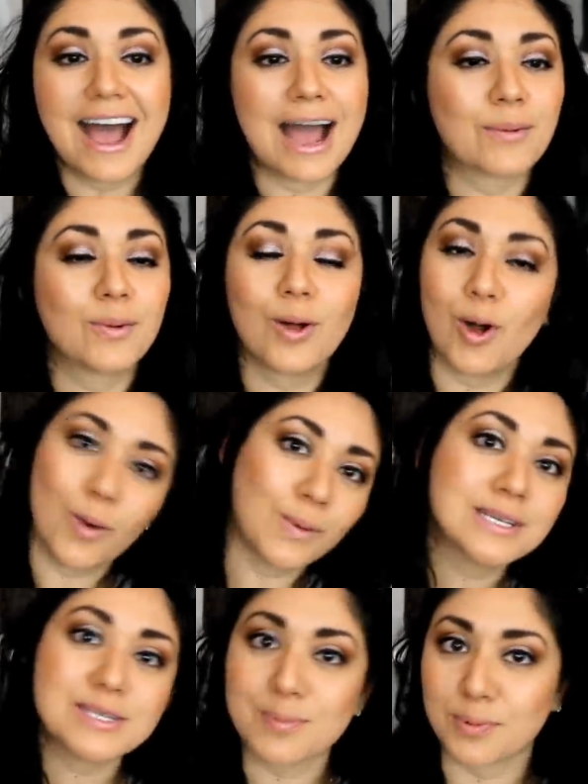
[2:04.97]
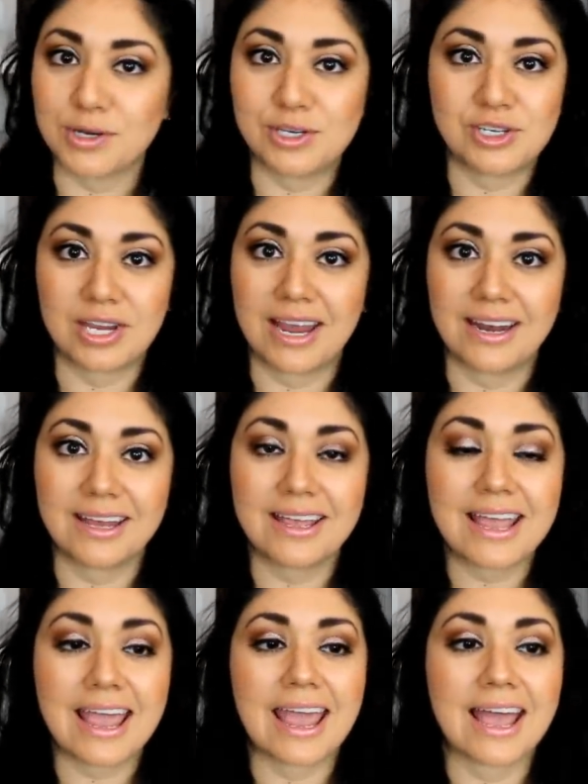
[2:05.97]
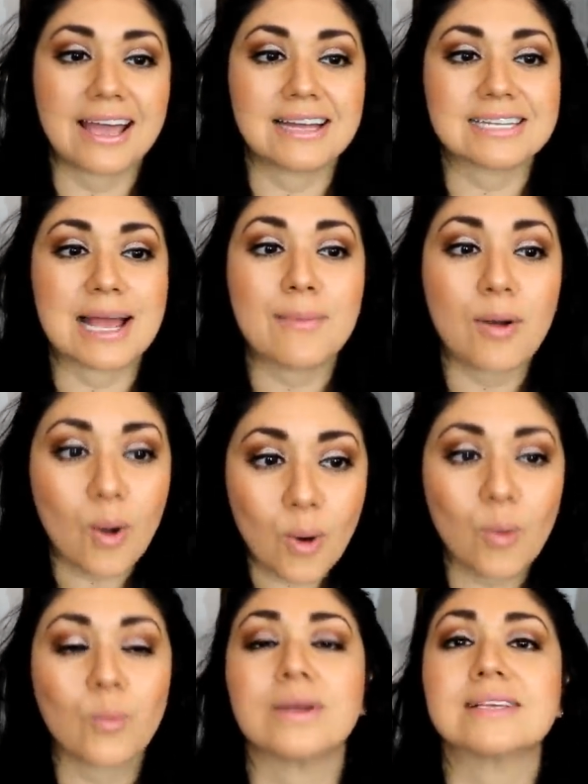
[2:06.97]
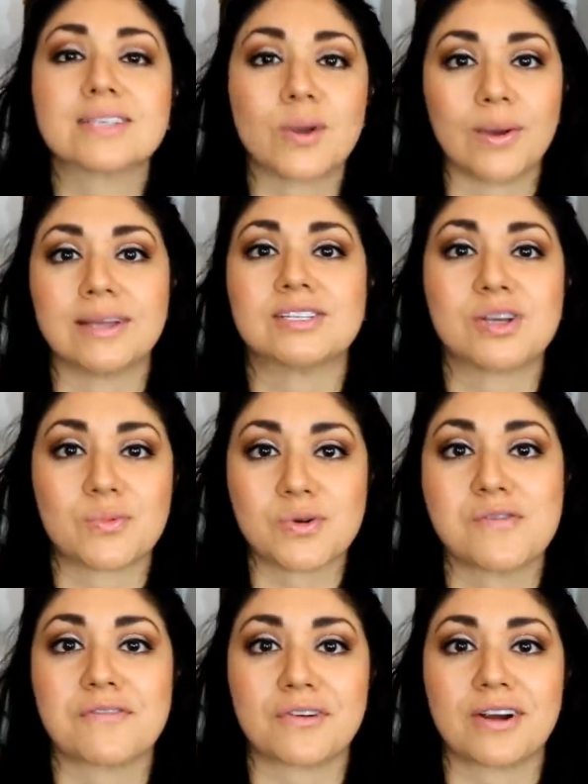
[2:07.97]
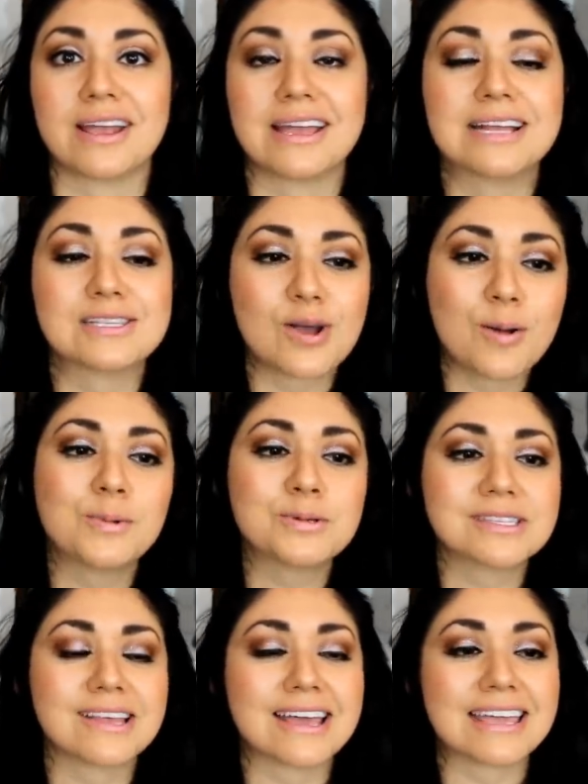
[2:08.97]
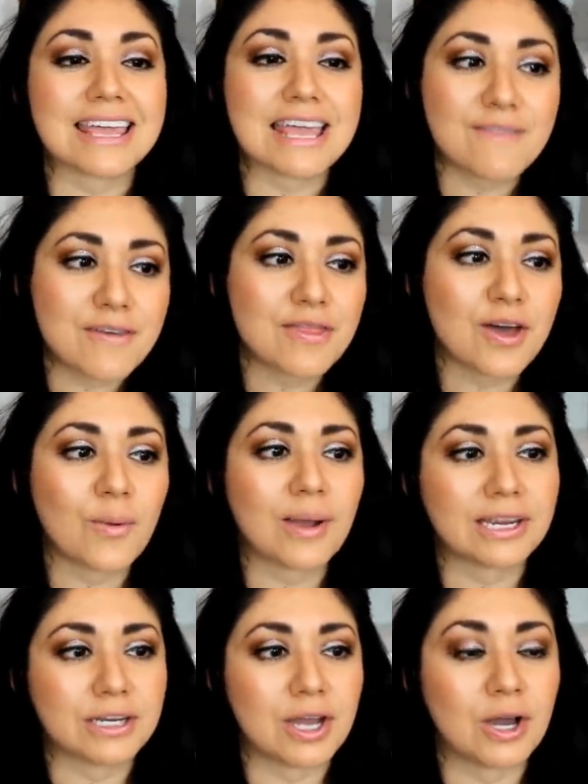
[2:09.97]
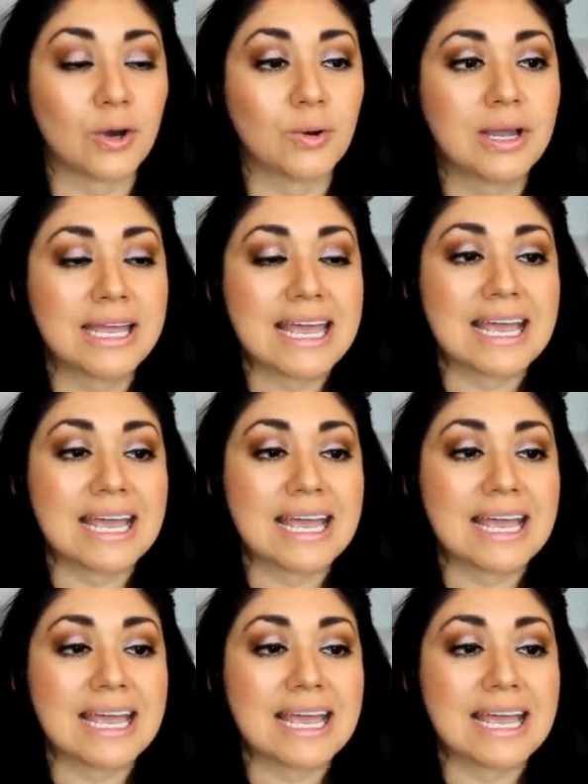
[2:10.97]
i will always appreciate it and i'm always going to root for it it's almost like even though i know